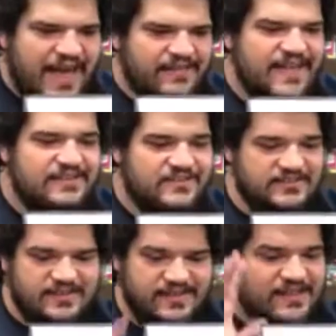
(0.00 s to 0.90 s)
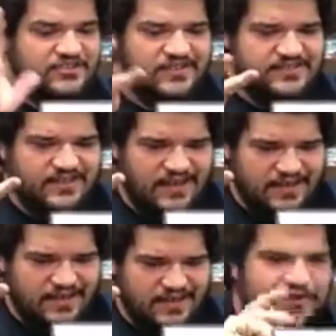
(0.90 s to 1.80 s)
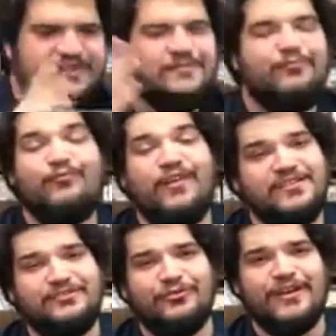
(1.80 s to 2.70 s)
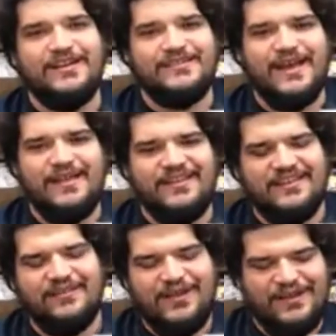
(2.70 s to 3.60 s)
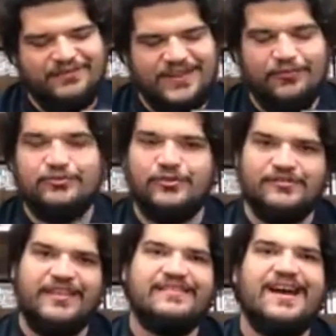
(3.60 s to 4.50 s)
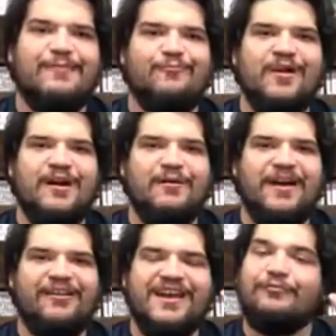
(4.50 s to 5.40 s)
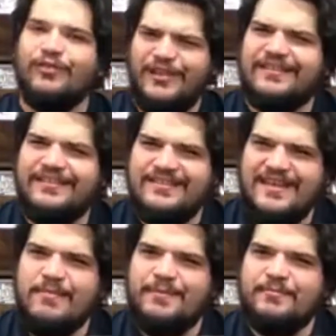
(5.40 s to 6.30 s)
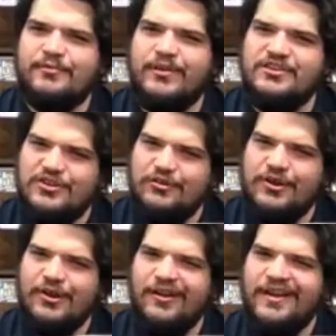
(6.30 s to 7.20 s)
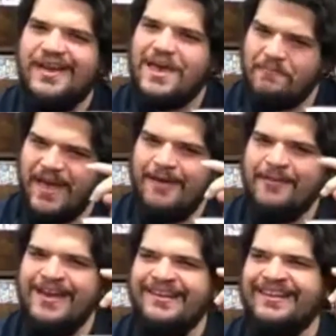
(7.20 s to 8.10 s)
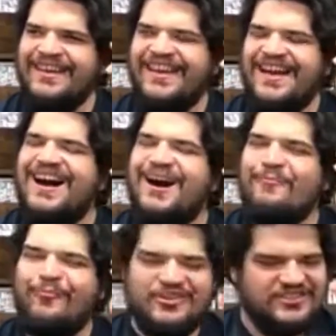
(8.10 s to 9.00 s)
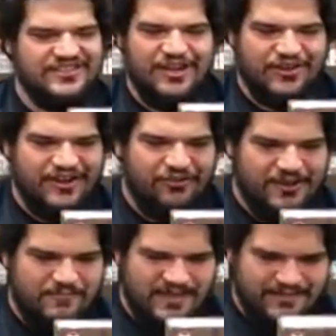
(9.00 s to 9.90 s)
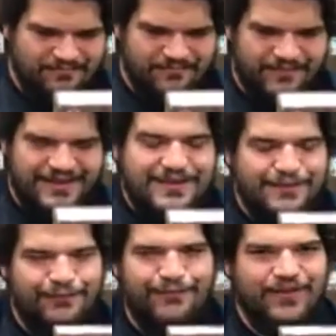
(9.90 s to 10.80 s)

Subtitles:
and that's just you get some fun stories. They did several stories around that time about kind of reluctant team-ups between Joker and Batman, which can only mean fun